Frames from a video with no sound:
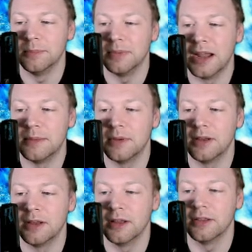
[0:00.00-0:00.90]

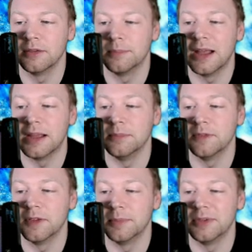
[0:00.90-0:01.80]
blamed
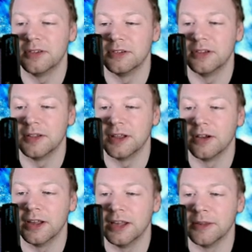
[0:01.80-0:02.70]
for the position that they
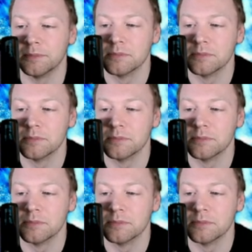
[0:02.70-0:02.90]
are in.